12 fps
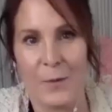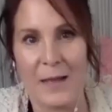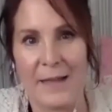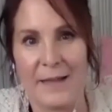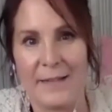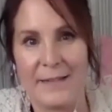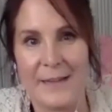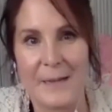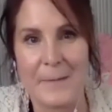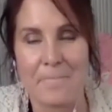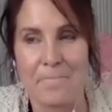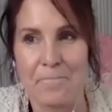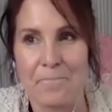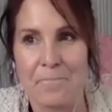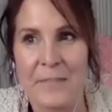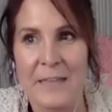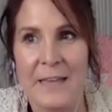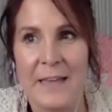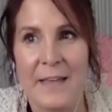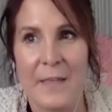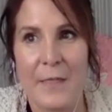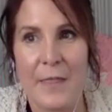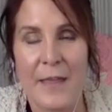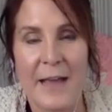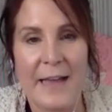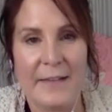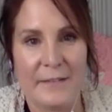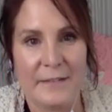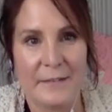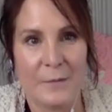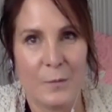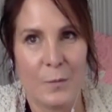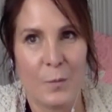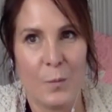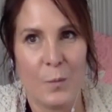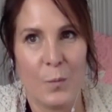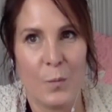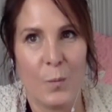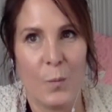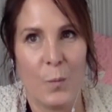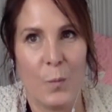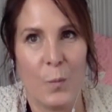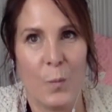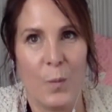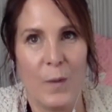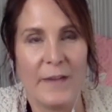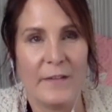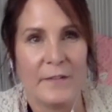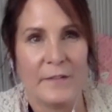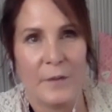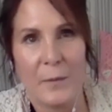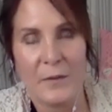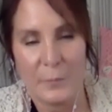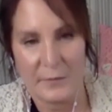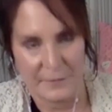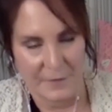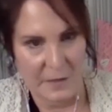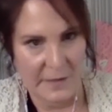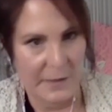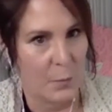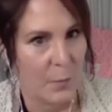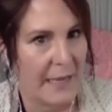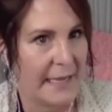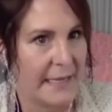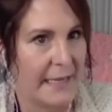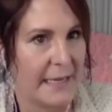And that's because so much was falling away.